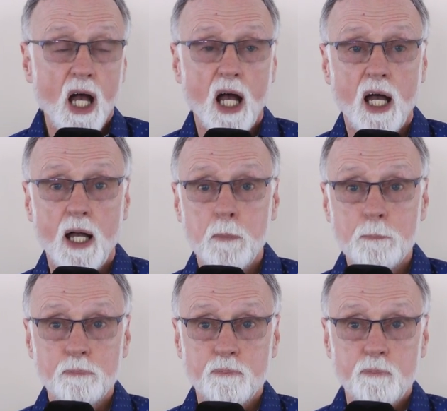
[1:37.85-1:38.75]

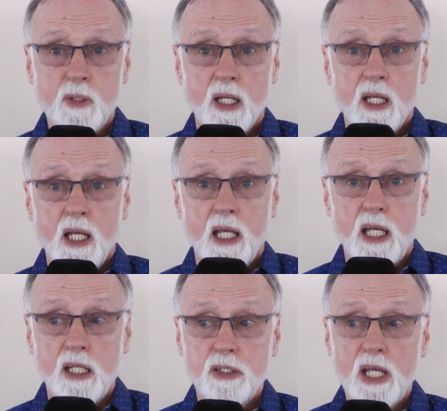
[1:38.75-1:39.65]
Um,
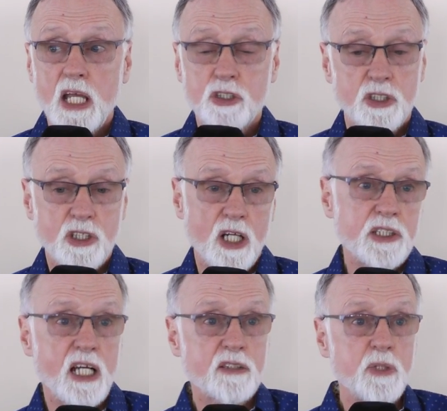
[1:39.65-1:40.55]
they could
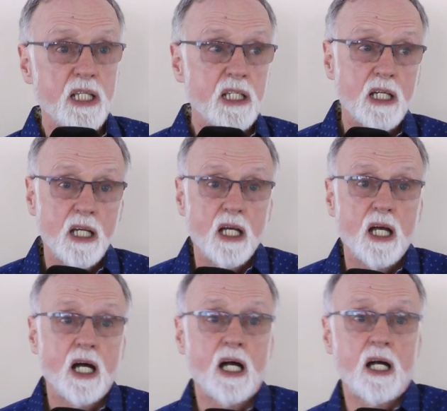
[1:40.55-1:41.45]
contact me,
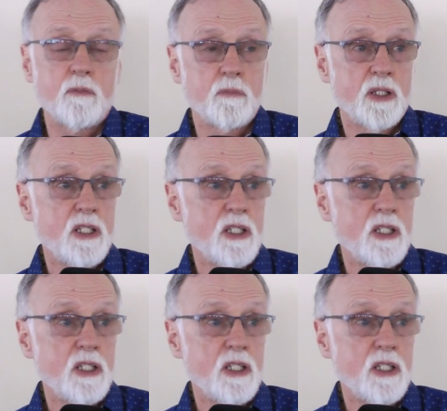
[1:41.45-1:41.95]
um,